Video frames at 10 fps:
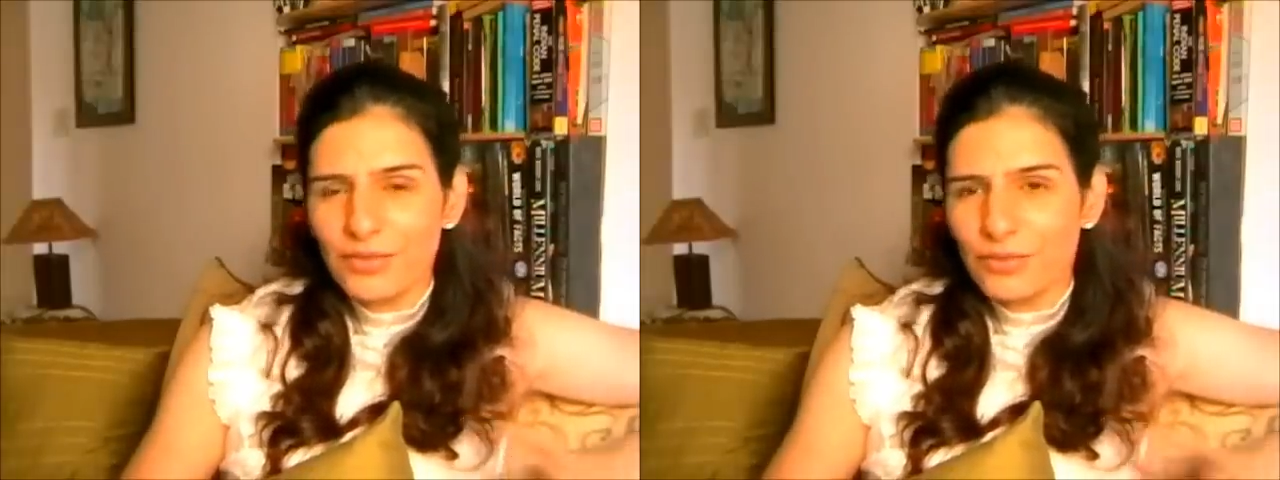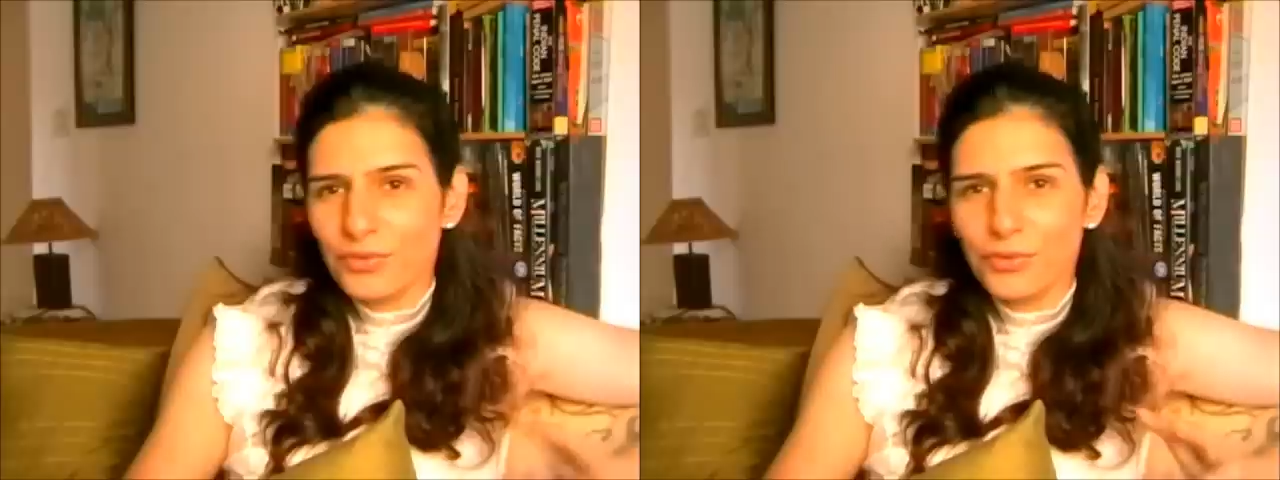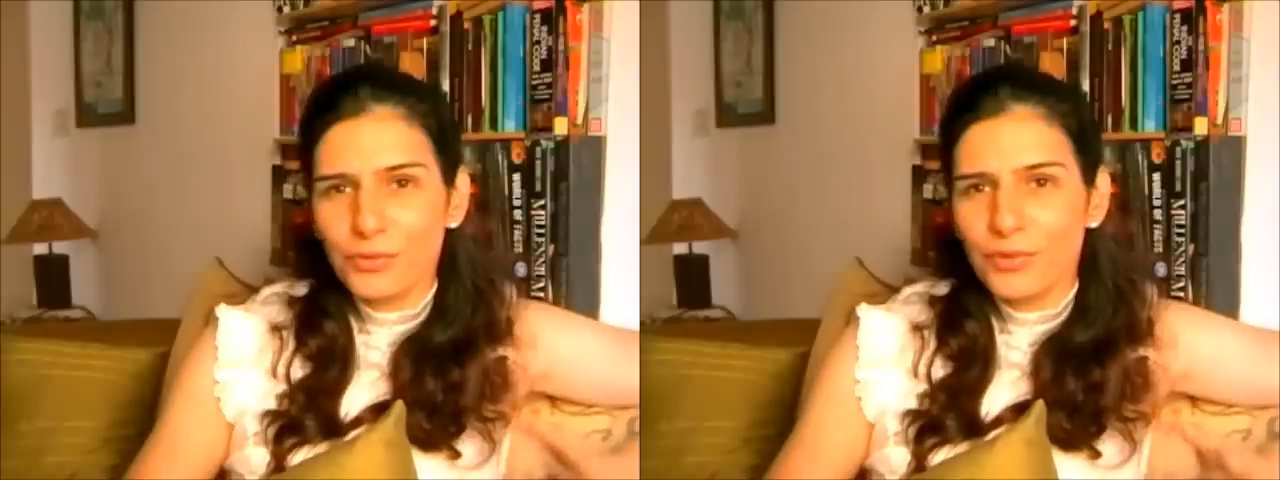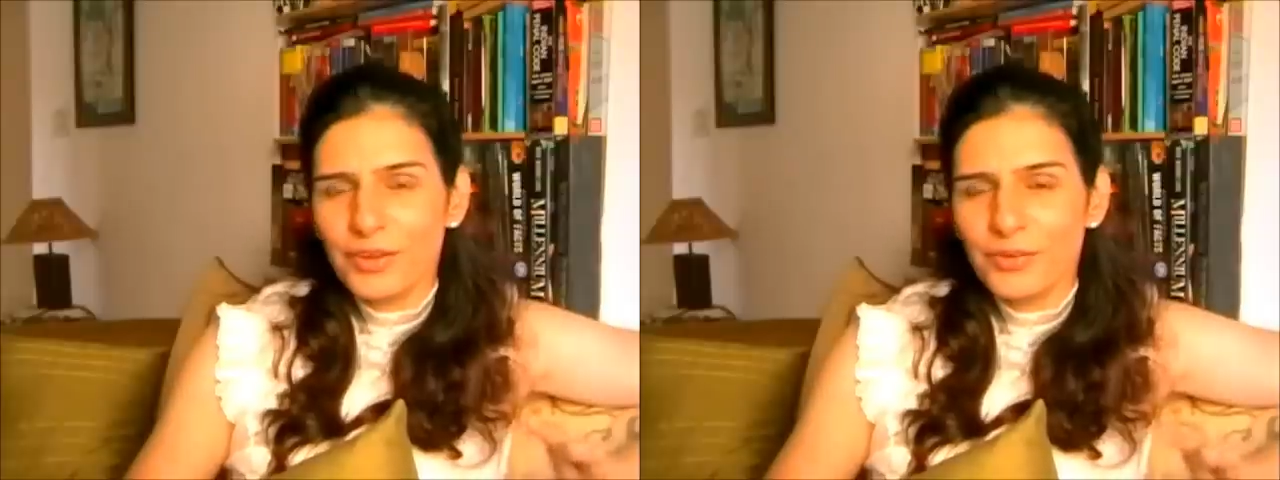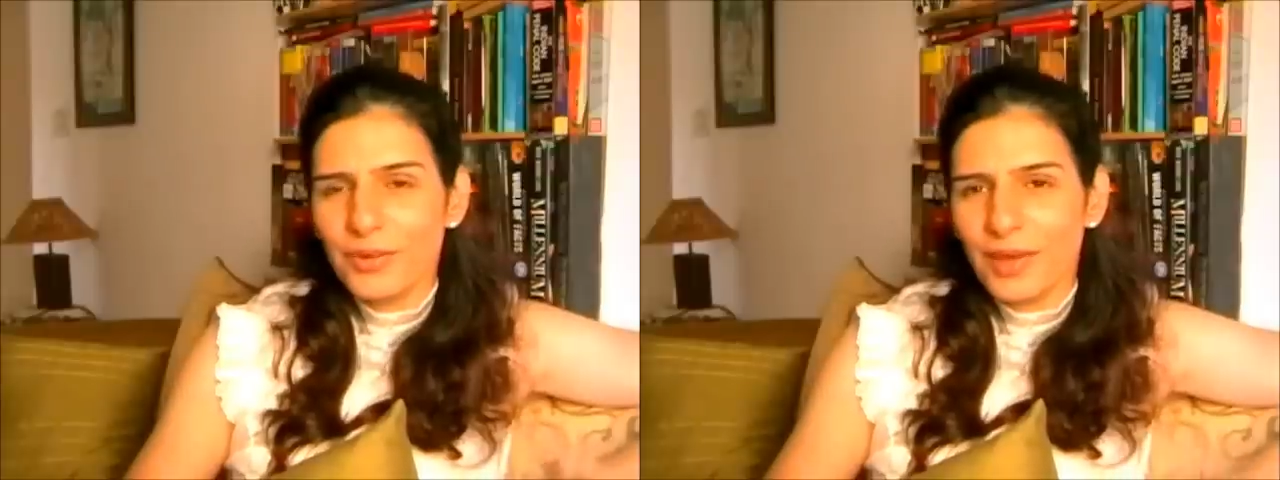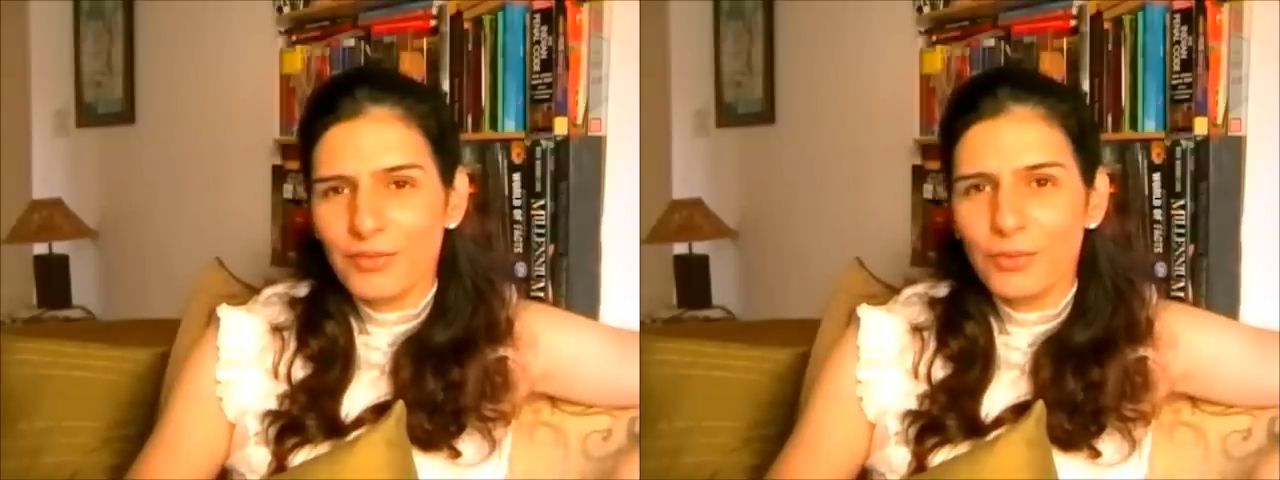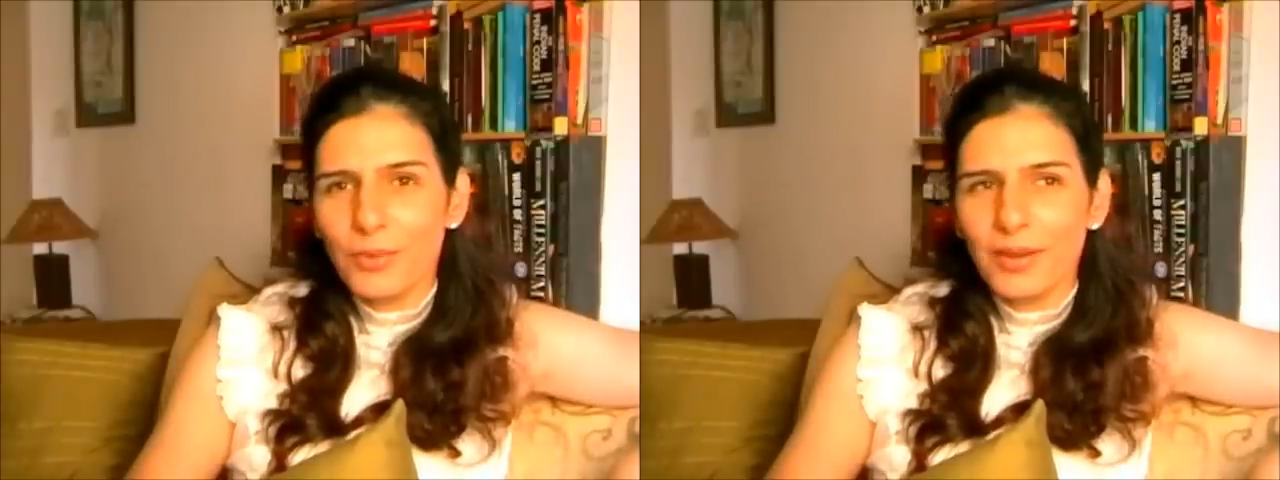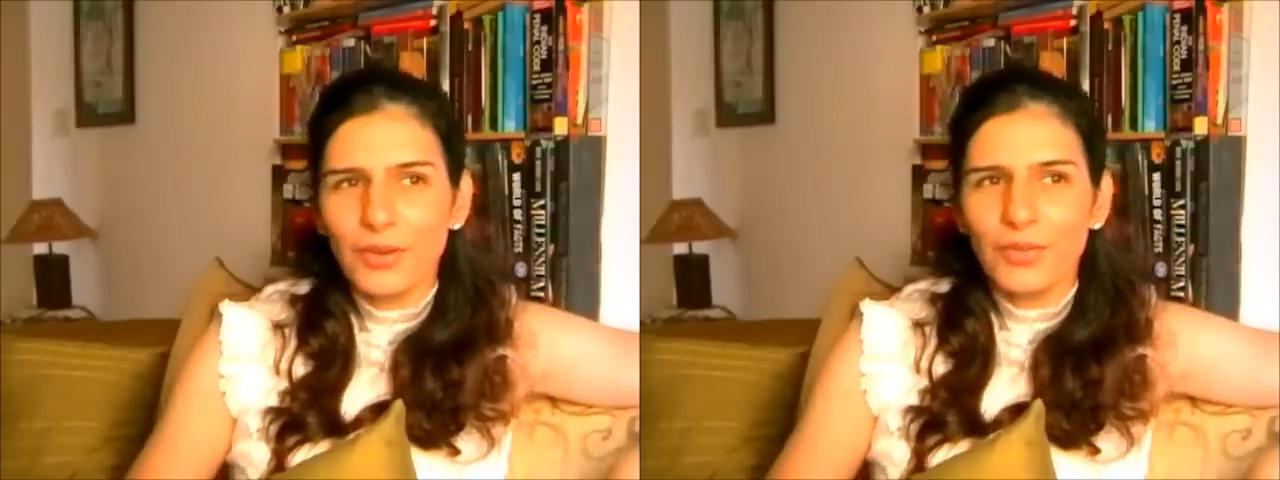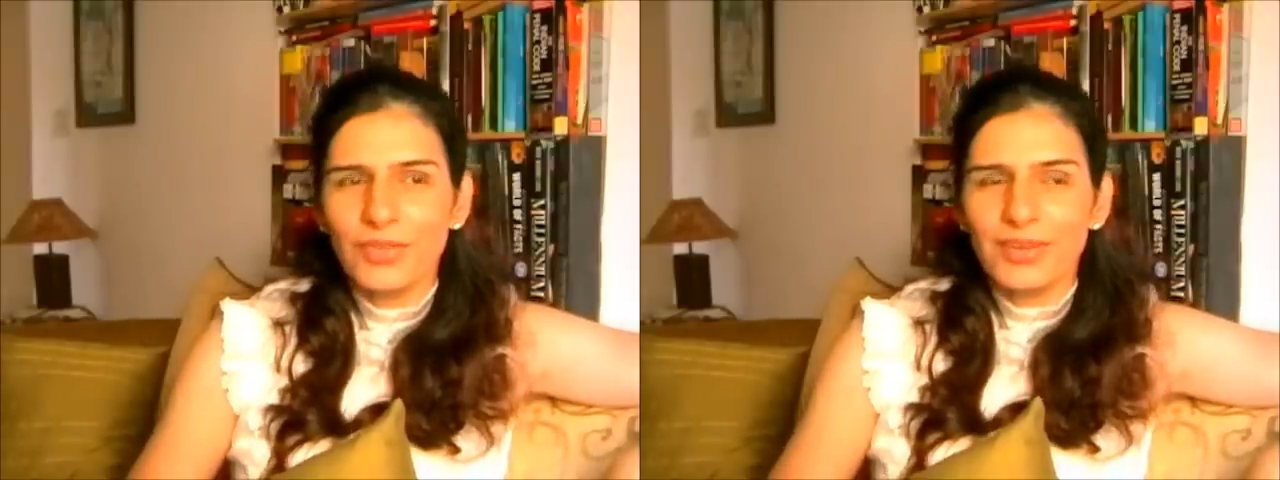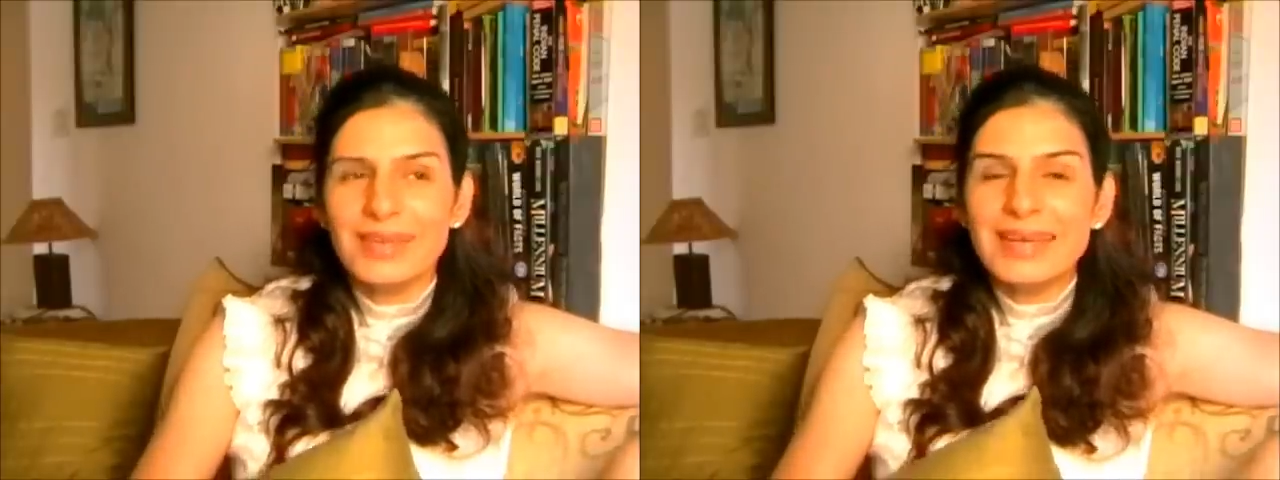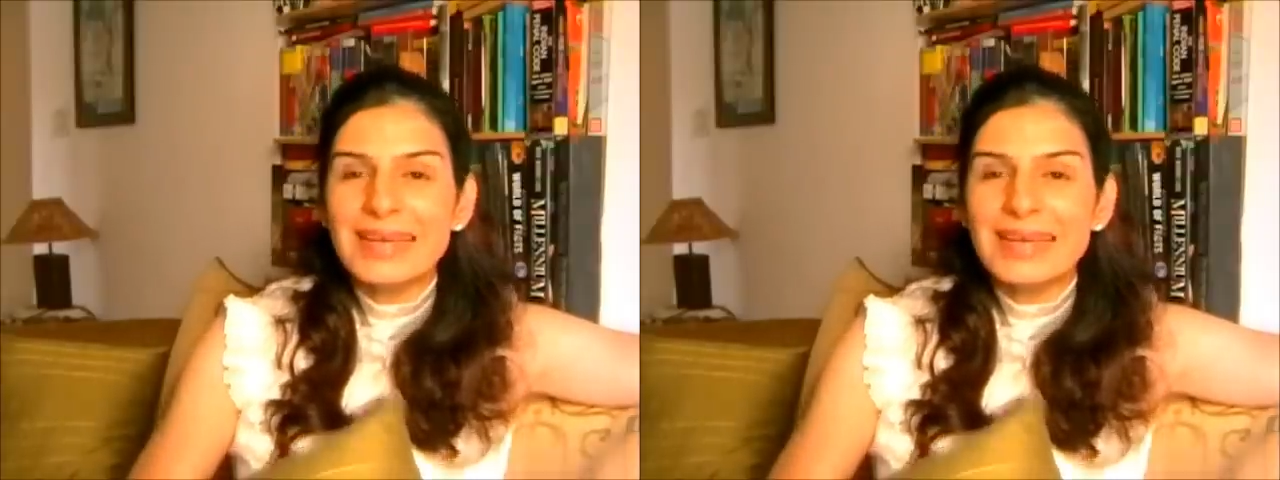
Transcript: so you really don't have to worry on the